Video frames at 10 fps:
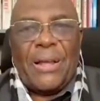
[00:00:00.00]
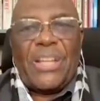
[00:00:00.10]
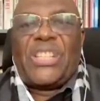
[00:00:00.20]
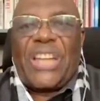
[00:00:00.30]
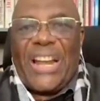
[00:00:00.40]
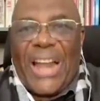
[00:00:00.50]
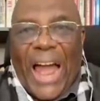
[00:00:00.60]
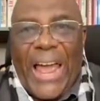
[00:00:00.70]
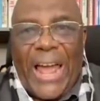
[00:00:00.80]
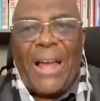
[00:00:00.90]
He's a
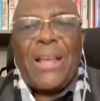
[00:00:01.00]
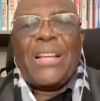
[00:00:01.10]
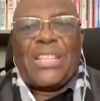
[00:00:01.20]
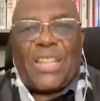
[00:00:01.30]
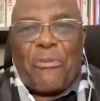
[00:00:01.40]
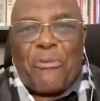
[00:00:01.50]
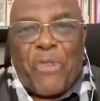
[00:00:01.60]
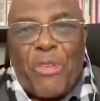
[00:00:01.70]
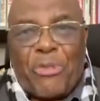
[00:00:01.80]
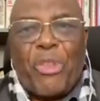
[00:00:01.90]
liar, he's a
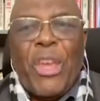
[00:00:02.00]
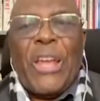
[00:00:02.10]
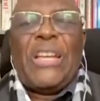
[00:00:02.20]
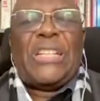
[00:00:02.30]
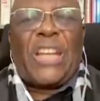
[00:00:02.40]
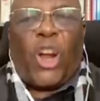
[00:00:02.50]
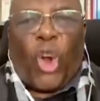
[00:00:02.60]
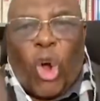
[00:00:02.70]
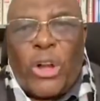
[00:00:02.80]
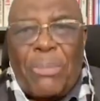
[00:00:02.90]
thief, he's a
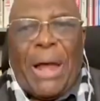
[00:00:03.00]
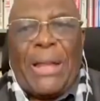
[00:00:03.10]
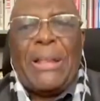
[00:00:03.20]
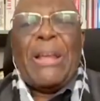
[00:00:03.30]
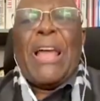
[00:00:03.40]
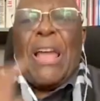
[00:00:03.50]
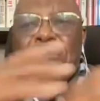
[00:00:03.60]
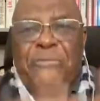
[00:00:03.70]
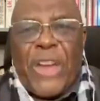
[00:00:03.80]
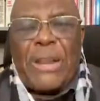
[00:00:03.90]
conman, a
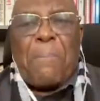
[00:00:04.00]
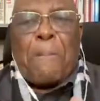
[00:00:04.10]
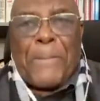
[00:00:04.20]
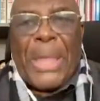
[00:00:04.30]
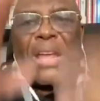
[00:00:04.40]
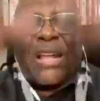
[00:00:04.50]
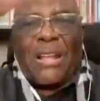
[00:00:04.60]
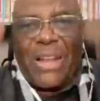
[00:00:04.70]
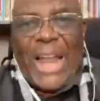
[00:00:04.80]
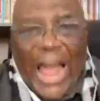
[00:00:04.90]
very
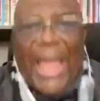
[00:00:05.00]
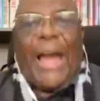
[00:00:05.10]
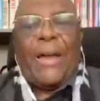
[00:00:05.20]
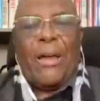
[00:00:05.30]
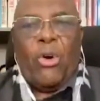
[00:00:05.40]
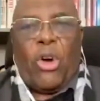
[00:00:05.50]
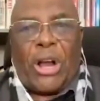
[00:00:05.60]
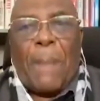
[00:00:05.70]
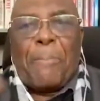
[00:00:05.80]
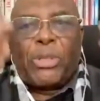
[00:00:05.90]
big liar.
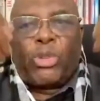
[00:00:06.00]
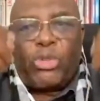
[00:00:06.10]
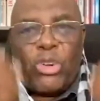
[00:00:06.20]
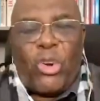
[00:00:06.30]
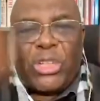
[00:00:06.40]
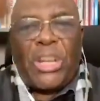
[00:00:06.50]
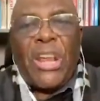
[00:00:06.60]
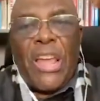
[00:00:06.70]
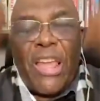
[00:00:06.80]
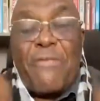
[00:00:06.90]
Ocampo should not
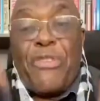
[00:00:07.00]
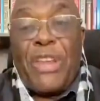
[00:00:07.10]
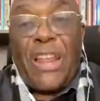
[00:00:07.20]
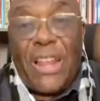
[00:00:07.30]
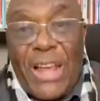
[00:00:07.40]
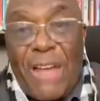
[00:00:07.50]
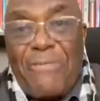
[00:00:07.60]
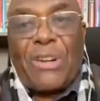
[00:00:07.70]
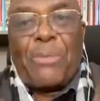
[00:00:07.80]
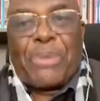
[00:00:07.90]
even
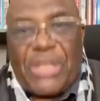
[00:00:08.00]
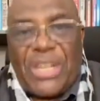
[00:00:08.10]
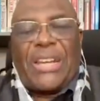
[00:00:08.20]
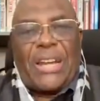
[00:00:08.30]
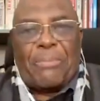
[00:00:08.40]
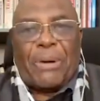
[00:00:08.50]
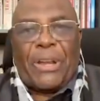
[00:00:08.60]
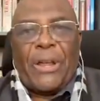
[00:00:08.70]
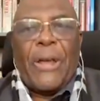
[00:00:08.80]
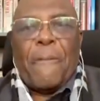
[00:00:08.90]
ever represent
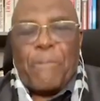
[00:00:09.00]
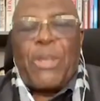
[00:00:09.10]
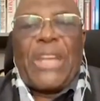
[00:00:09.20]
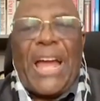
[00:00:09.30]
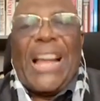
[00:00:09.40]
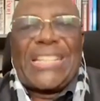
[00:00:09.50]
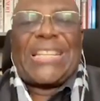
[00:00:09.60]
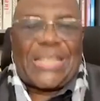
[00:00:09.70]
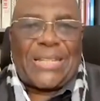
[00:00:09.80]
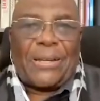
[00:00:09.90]
anybody in the
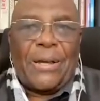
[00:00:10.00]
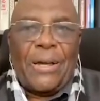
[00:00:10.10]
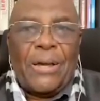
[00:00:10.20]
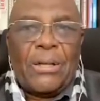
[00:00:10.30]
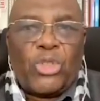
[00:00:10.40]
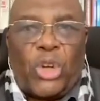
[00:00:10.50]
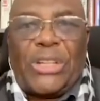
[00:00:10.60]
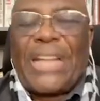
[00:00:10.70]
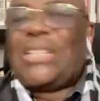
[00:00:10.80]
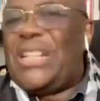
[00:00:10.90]
ICC. So
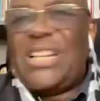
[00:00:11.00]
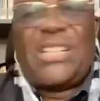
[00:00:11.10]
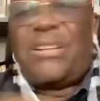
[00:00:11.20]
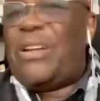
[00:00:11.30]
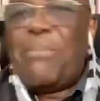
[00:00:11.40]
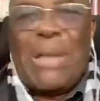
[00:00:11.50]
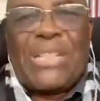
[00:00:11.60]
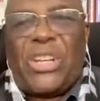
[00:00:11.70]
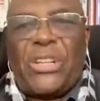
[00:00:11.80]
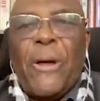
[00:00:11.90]
that is a
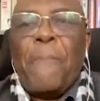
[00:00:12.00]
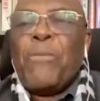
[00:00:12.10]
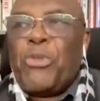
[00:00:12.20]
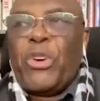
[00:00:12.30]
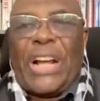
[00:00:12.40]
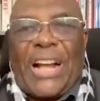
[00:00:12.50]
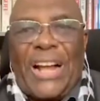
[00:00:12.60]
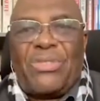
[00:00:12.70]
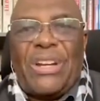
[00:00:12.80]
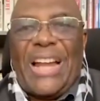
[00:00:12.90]
message for the
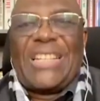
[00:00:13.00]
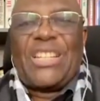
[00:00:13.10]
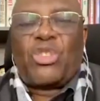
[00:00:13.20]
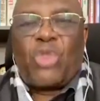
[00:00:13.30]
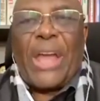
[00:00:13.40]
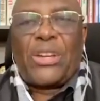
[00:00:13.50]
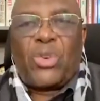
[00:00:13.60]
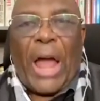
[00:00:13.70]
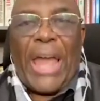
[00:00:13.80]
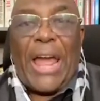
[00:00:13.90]
country that is trying
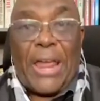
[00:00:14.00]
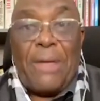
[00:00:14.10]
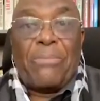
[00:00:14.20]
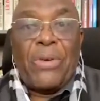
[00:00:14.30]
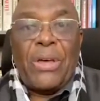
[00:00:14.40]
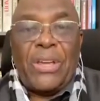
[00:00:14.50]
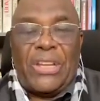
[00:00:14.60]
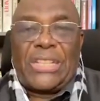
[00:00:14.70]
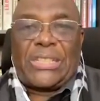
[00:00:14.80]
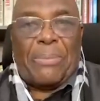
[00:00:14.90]
to hire him
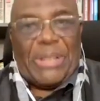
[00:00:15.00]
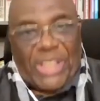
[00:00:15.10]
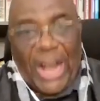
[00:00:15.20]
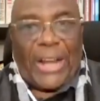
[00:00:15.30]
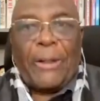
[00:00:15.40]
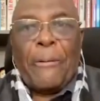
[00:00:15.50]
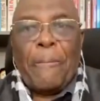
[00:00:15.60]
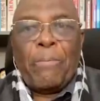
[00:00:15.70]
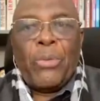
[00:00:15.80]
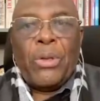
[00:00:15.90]
in Azerbaijan.
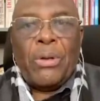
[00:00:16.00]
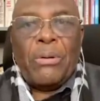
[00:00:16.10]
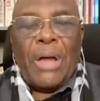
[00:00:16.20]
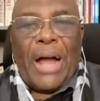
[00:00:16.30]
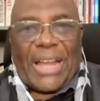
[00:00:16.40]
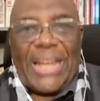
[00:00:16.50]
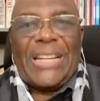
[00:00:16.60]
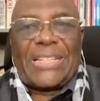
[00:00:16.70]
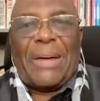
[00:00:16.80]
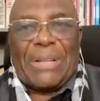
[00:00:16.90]

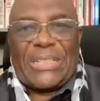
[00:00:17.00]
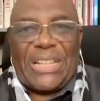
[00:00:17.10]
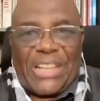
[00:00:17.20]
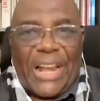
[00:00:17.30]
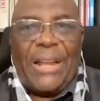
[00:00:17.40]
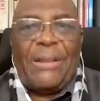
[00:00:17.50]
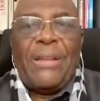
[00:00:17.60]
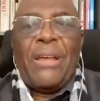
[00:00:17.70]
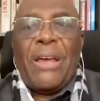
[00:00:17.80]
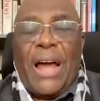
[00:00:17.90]
Against
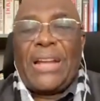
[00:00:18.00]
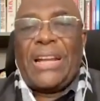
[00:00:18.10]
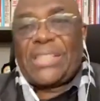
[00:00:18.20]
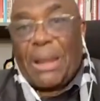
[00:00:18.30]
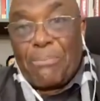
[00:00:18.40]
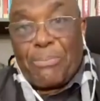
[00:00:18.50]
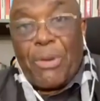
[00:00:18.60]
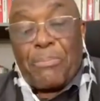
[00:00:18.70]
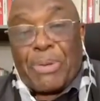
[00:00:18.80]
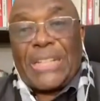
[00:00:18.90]
Azerbaijan and at some
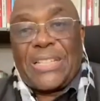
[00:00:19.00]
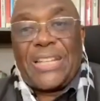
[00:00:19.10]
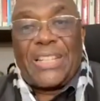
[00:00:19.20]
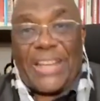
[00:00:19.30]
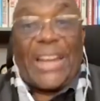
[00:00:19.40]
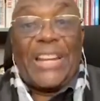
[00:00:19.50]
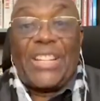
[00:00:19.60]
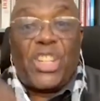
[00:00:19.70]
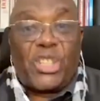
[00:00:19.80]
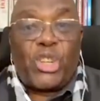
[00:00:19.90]
places there
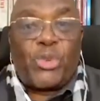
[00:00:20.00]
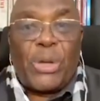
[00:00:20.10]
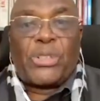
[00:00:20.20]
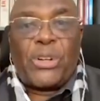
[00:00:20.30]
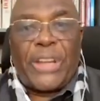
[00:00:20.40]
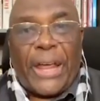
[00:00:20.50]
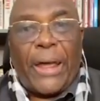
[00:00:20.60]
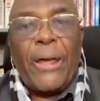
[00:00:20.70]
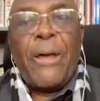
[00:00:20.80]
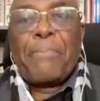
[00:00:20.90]
is a situation
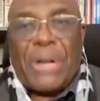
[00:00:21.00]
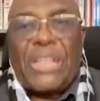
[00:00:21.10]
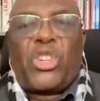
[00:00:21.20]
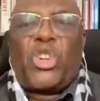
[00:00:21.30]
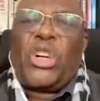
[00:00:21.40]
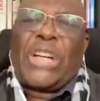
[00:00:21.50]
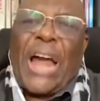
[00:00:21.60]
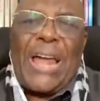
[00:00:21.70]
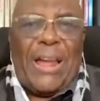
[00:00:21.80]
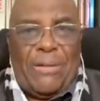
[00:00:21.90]
there. Please don't
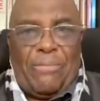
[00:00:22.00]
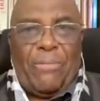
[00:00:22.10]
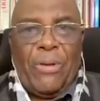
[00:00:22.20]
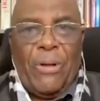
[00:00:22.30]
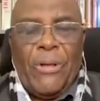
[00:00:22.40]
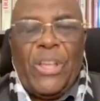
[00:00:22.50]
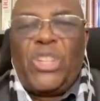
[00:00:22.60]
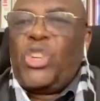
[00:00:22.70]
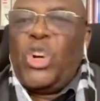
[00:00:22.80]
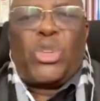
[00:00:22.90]
hire him.
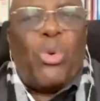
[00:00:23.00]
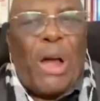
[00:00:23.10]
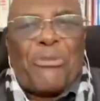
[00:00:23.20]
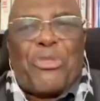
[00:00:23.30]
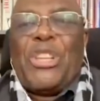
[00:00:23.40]
He's not worth.